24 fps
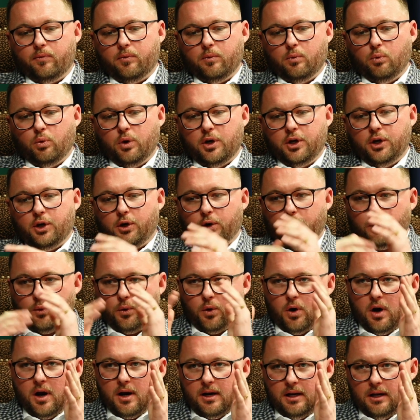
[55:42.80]
when you're
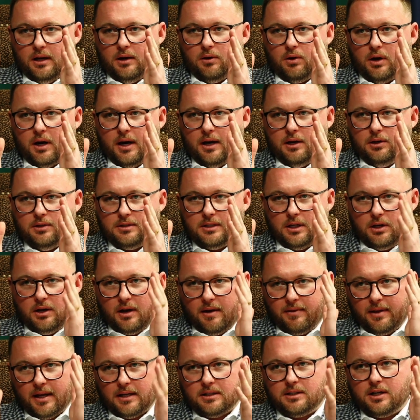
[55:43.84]
running, right? You said you
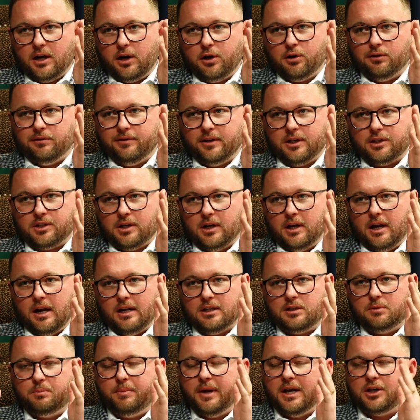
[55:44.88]
have that tunnel vision,
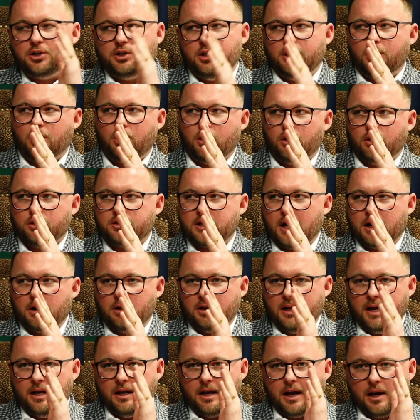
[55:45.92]
especially in hurdles. I don't
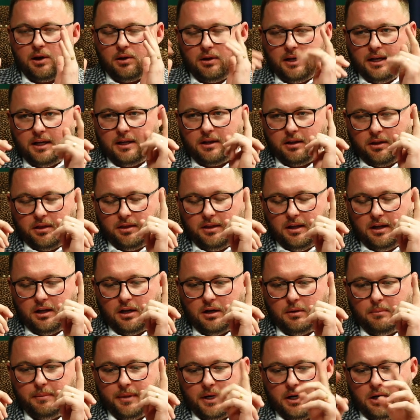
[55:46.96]
like thinking
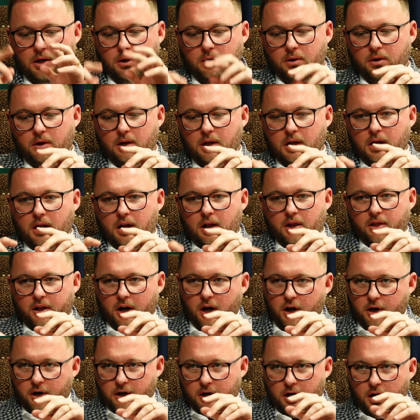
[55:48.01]
about the
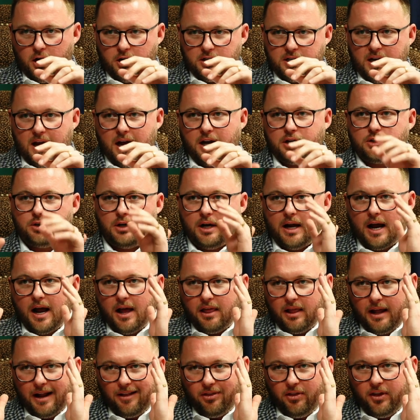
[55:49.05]
100-yard dash, right? Yeah. I
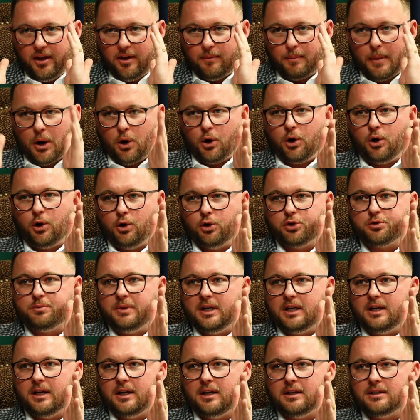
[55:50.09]
like thinking about hurdles
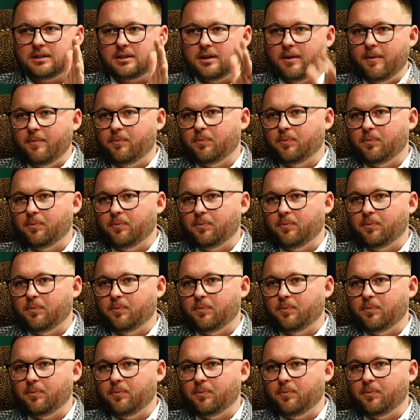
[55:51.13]
because